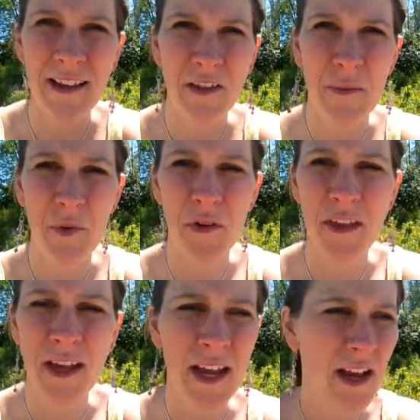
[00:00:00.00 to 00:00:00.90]
like
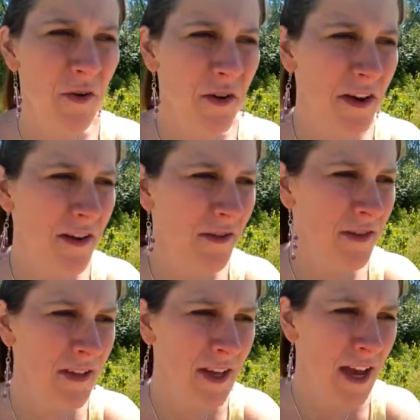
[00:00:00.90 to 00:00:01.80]
birthday cake
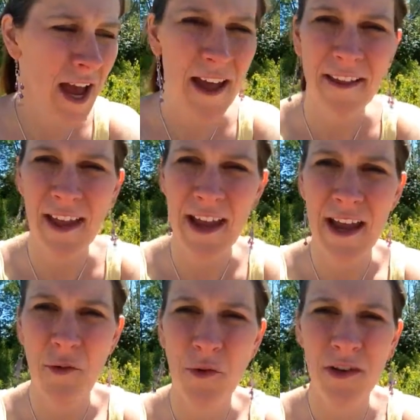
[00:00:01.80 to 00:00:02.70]
Oreos, and
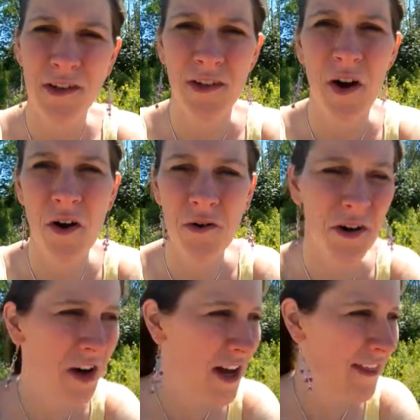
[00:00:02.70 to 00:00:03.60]
they were so
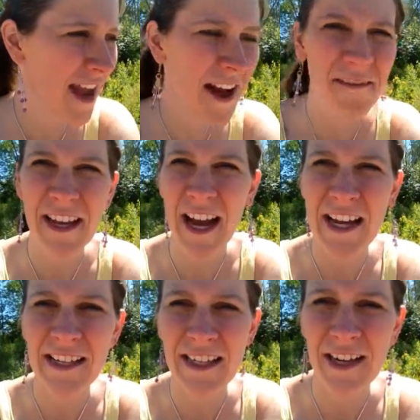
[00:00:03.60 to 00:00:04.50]
good. They have like
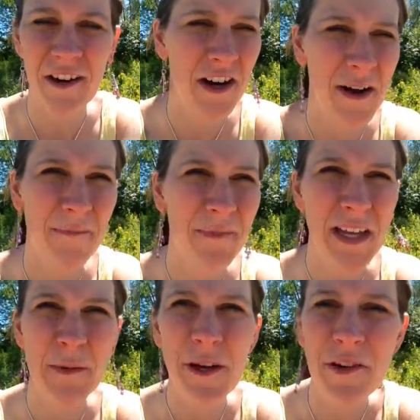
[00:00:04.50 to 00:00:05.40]
icing, or
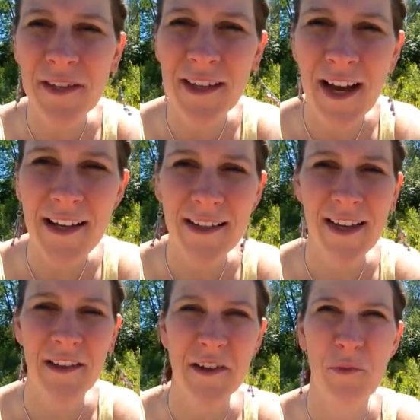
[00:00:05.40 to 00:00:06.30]
sprinkles in the
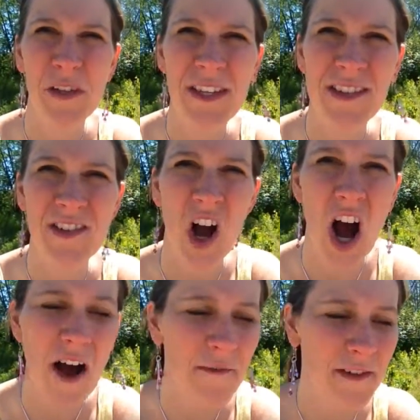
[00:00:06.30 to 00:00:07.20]
icing, and they're really
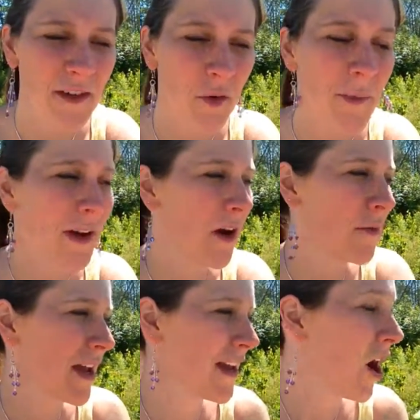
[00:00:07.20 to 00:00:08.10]
soft, and oh my god,
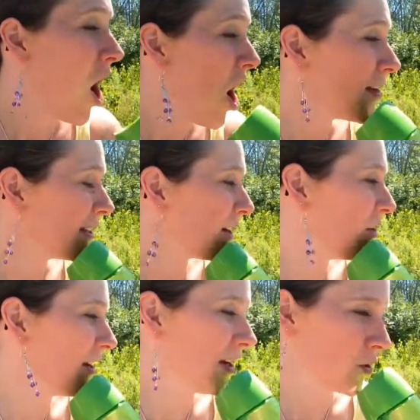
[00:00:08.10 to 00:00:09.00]
we ate, is that
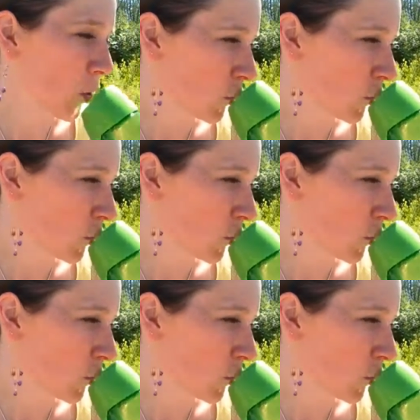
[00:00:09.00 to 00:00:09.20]
good?